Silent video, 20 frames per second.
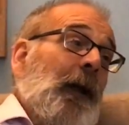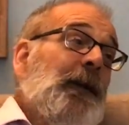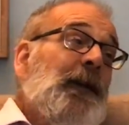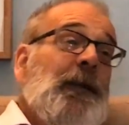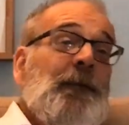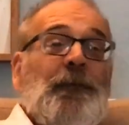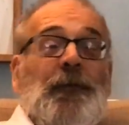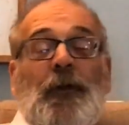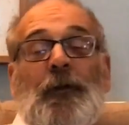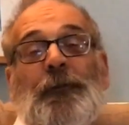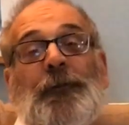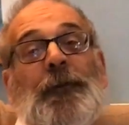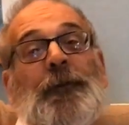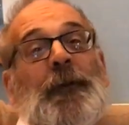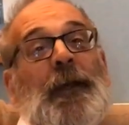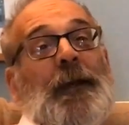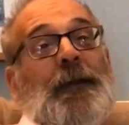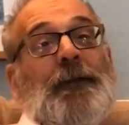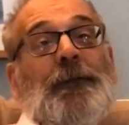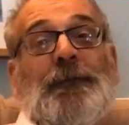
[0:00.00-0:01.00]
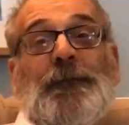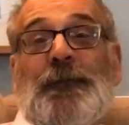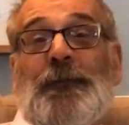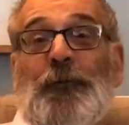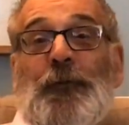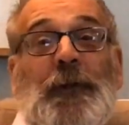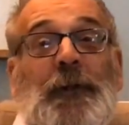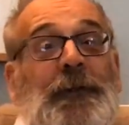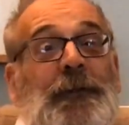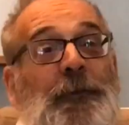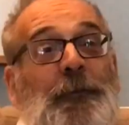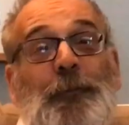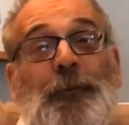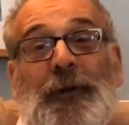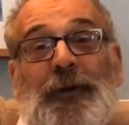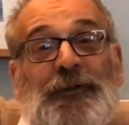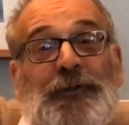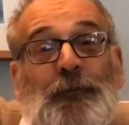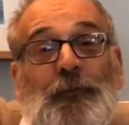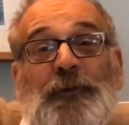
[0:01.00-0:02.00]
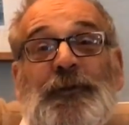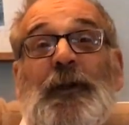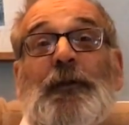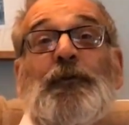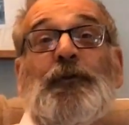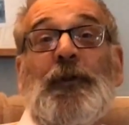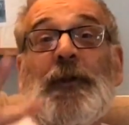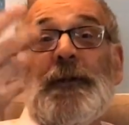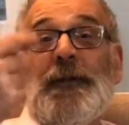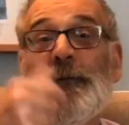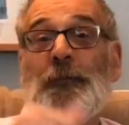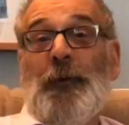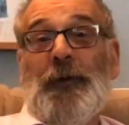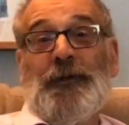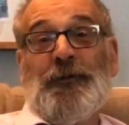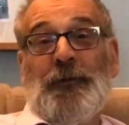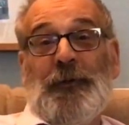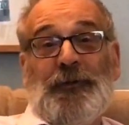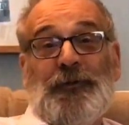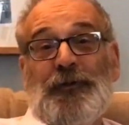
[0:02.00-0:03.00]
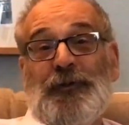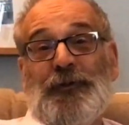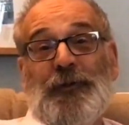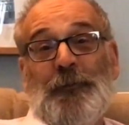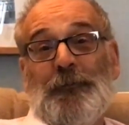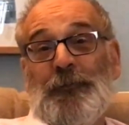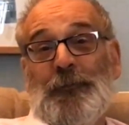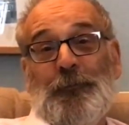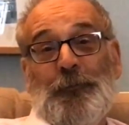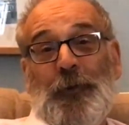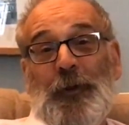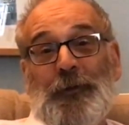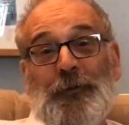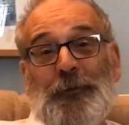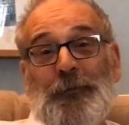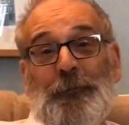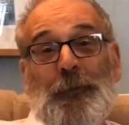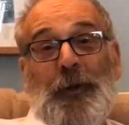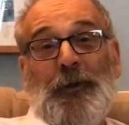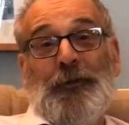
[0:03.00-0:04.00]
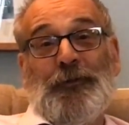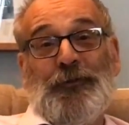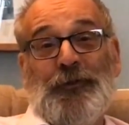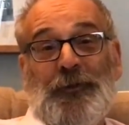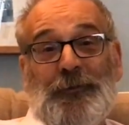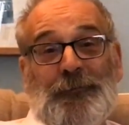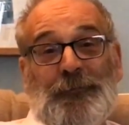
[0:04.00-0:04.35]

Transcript: And even on the kind of really depressing ones, I was really depressed when I turned up at Brighton March.